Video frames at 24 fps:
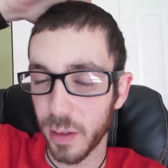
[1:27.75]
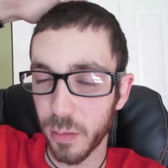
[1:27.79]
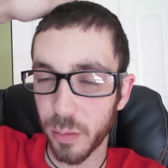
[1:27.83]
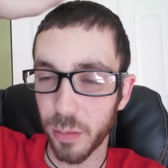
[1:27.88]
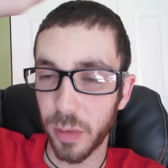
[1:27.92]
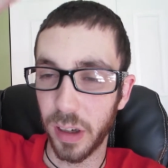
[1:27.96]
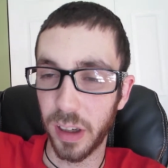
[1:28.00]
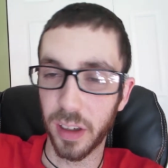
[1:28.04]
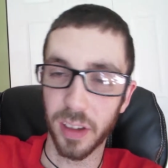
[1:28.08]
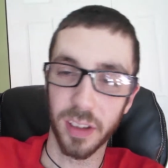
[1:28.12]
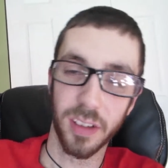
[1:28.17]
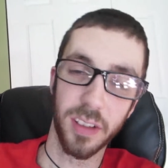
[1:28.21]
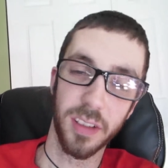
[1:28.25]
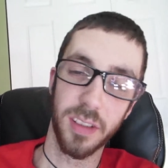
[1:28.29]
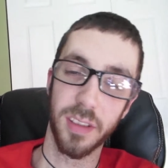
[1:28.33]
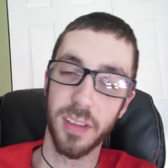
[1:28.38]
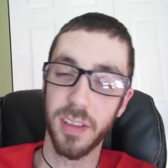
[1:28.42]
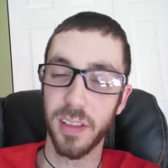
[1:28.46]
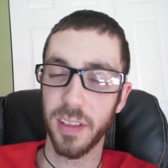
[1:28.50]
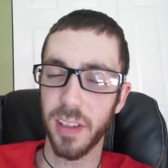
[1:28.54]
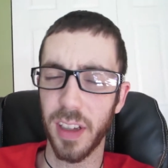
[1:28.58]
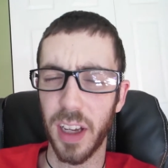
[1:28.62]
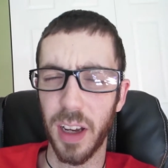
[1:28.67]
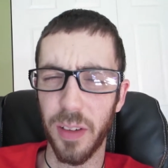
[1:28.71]
but
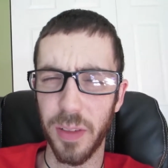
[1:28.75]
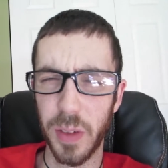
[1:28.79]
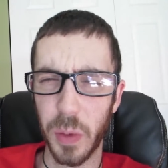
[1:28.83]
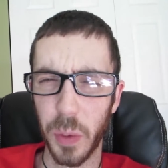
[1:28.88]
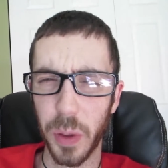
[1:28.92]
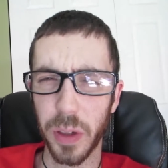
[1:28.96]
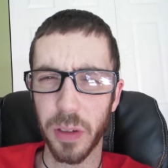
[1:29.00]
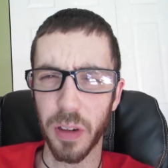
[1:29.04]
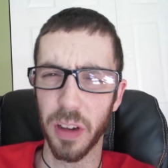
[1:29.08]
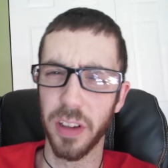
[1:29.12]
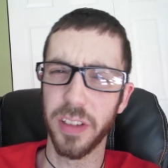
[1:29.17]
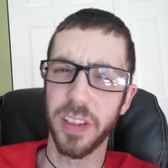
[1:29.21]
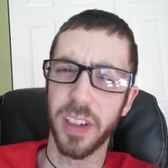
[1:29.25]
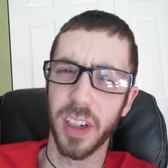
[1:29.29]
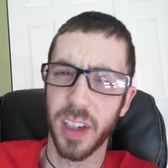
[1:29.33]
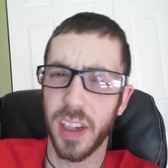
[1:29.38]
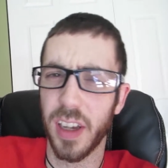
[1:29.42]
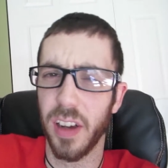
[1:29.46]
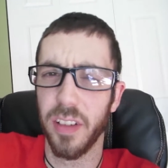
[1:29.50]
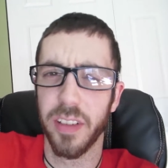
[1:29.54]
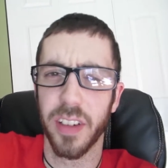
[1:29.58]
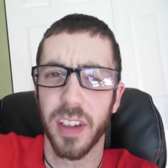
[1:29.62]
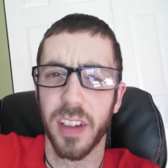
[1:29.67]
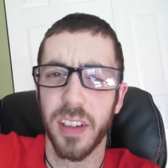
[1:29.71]
I have no interest in
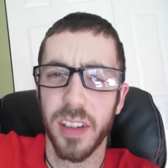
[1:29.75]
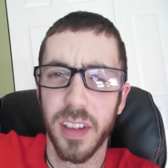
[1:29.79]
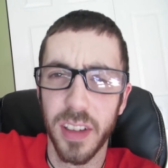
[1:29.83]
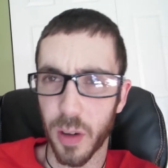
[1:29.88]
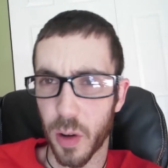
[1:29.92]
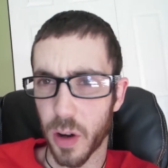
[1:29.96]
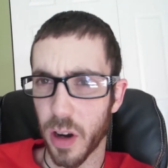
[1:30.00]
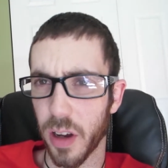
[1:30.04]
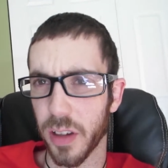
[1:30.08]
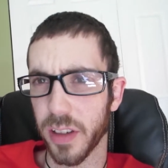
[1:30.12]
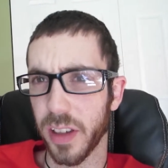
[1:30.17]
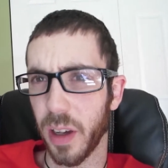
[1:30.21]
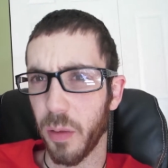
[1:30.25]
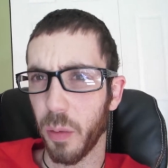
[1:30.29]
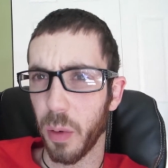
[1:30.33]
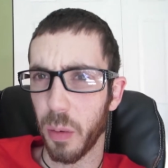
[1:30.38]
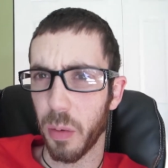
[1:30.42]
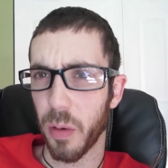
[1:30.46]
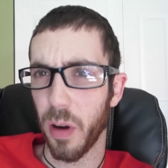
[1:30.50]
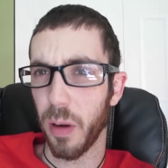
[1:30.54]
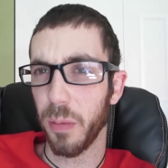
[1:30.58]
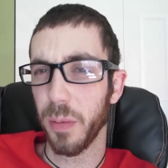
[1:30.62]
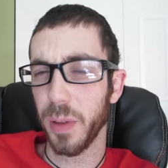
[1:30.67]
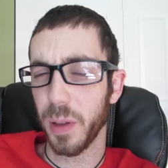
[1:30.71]
accounting, or else I would
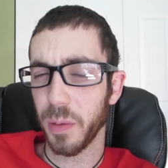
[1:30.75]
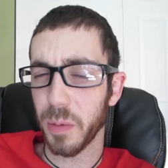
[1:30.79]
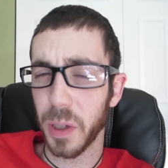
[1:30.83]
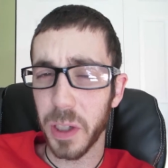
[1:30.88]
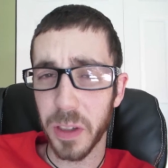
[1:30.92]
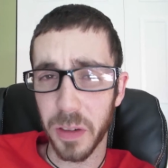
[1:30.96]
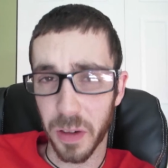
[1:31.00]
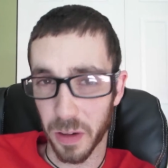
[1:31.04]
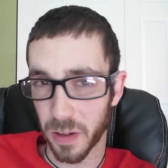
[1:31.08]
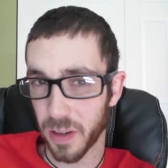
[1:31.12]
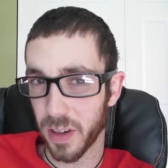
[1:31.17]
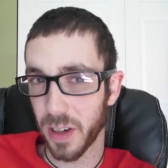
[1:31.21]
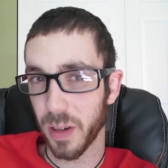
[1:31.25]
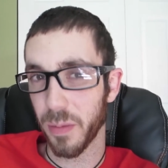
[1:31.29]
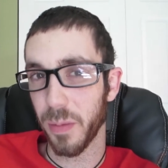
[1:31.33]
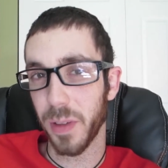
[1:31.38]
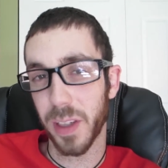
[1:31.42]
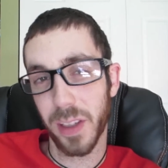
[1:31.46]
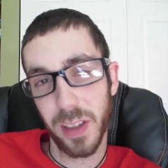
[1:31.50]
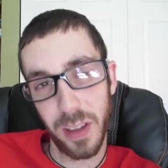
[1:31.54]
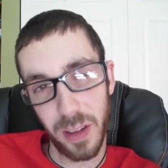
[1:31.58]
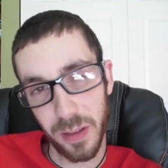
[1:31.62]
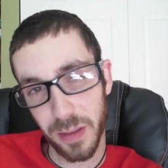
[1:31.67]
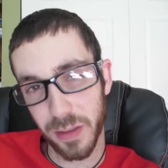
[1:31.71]
probably research it
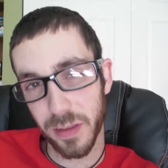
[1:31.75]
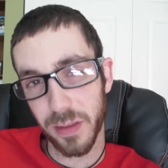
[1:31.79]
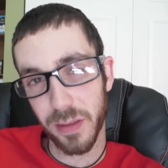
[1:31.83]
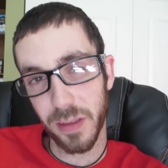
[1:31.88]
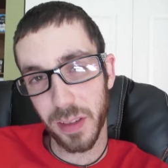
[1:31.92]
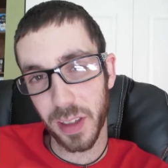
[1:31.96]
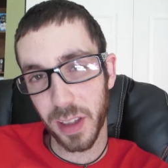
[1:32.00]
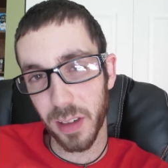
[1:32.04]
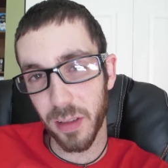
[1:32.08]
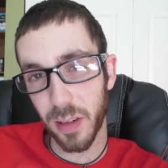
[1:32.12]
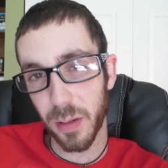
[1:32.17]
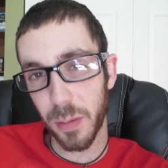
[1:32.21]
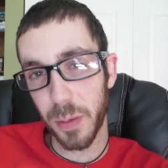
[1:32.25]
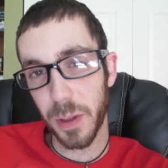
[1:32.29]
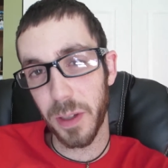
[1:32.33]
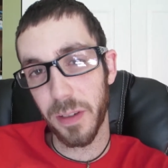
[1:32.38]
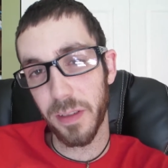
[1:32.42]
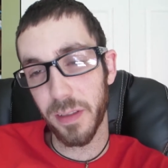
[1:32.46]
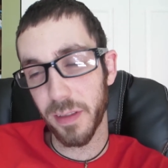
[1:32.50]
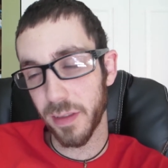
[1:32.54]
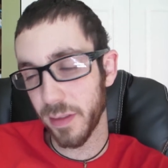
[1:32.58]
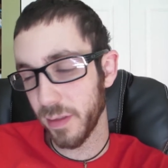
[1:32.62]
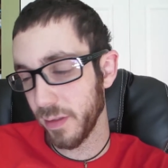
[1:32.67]
myself. You know what I mean?